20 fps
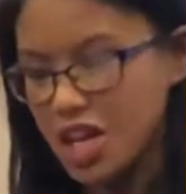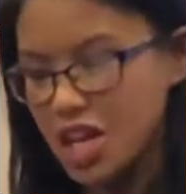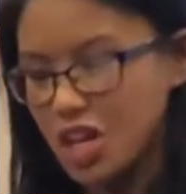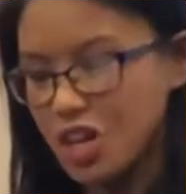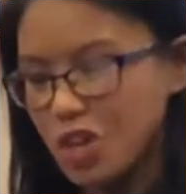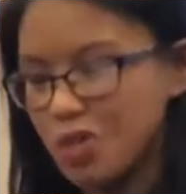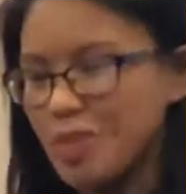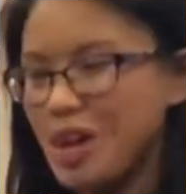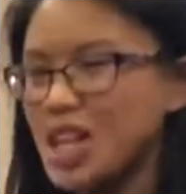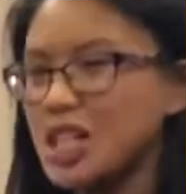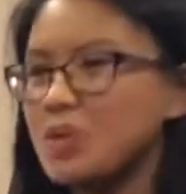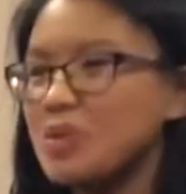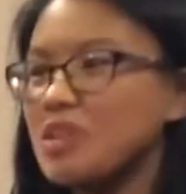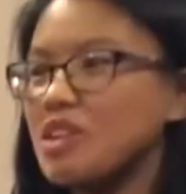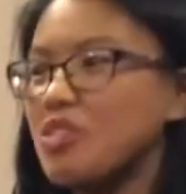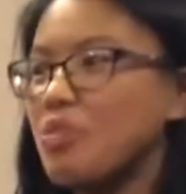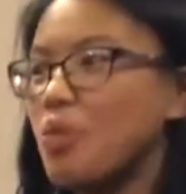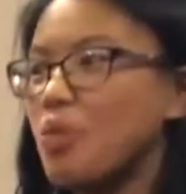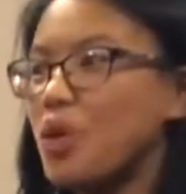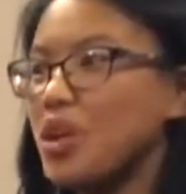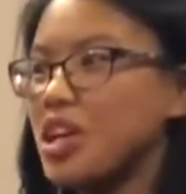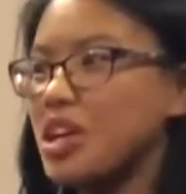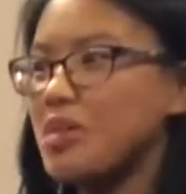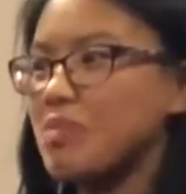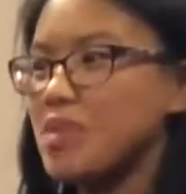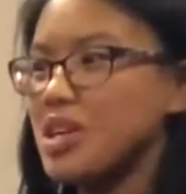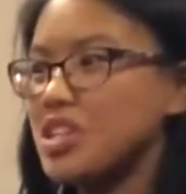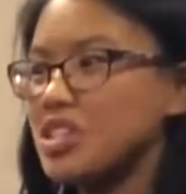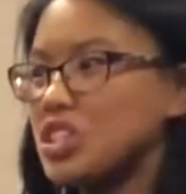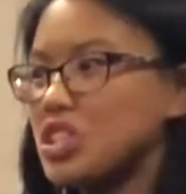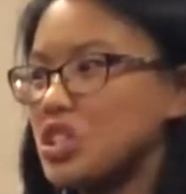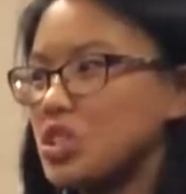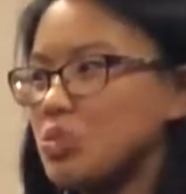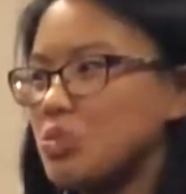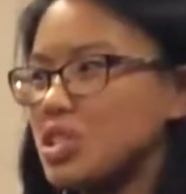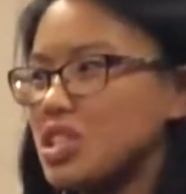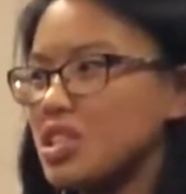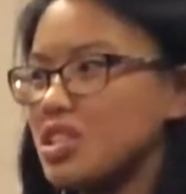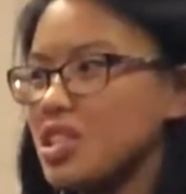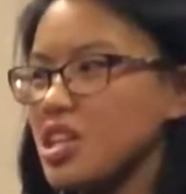It reminds me of what it means to
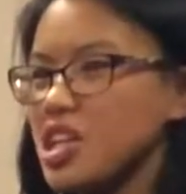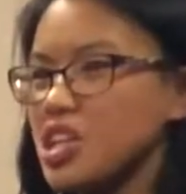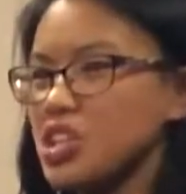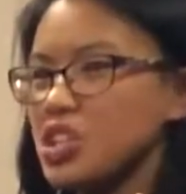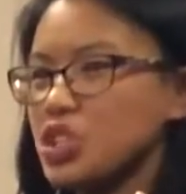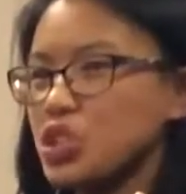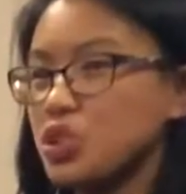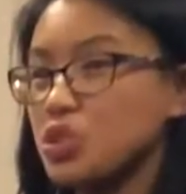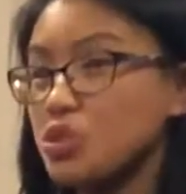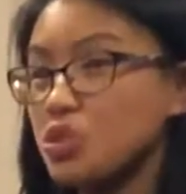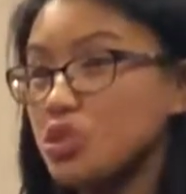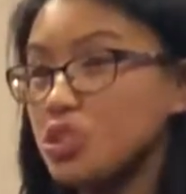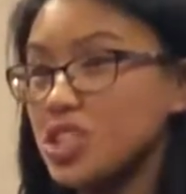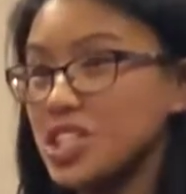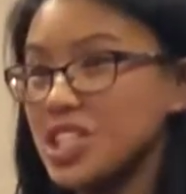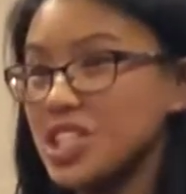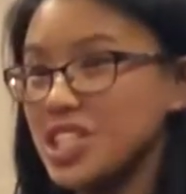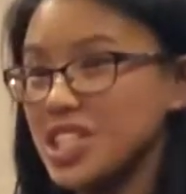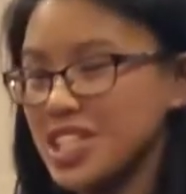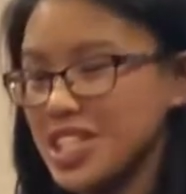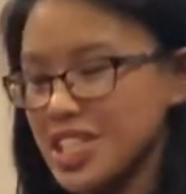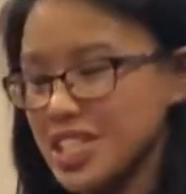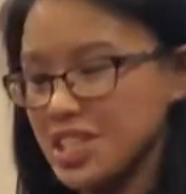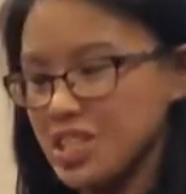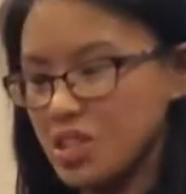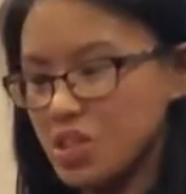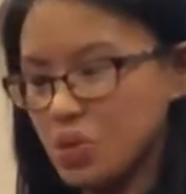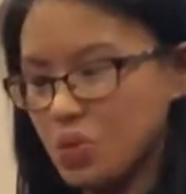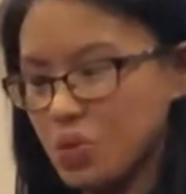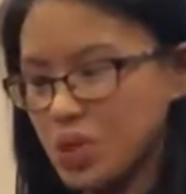be a true Christian,